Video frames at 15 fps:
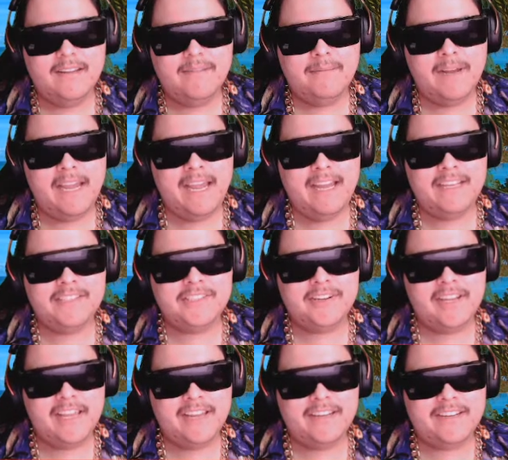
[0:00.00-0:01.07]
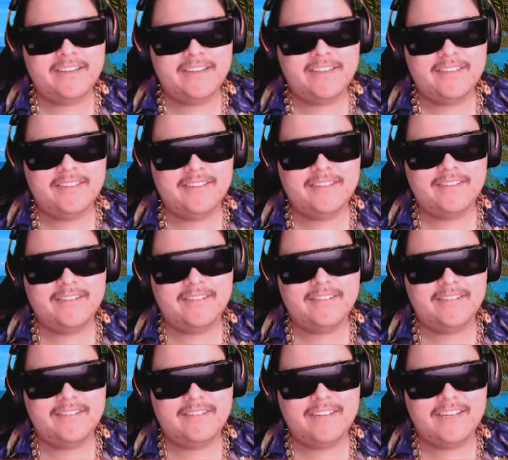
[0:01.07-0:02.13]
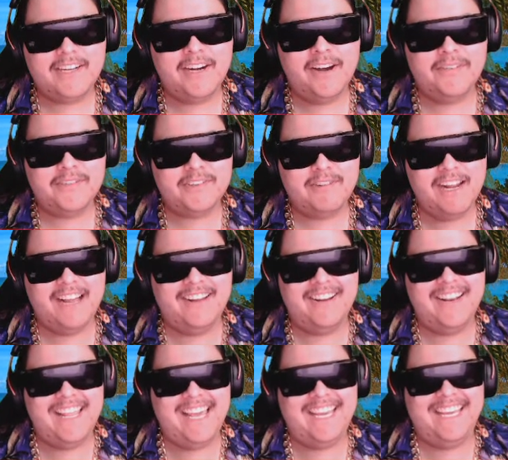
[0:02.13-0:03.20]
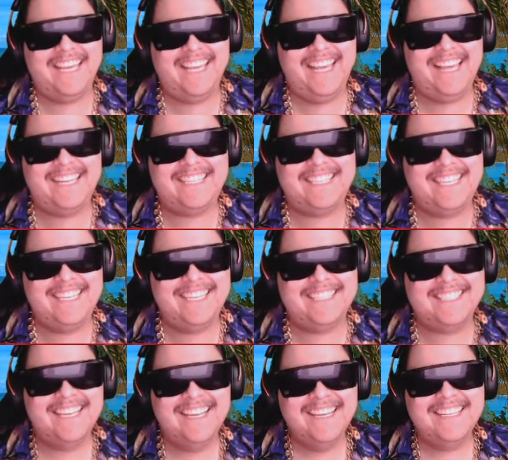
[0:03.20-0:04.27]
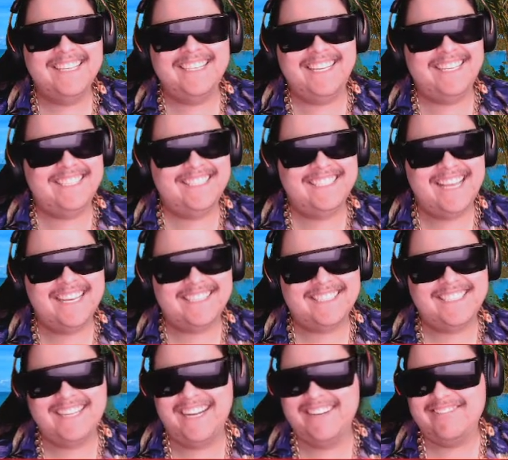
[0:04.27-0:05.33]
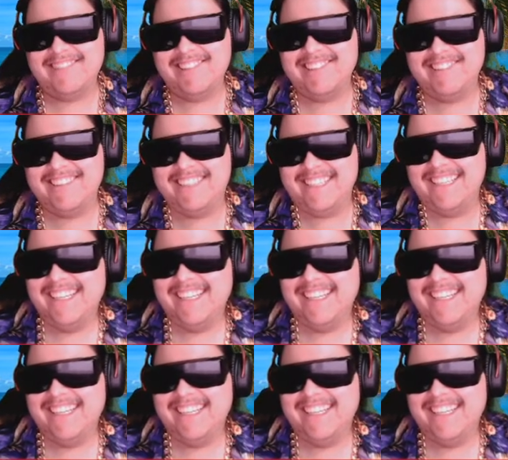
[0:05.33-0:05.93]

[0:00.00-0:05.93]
My hands are like coughed around like this. This is actually kind of rogue.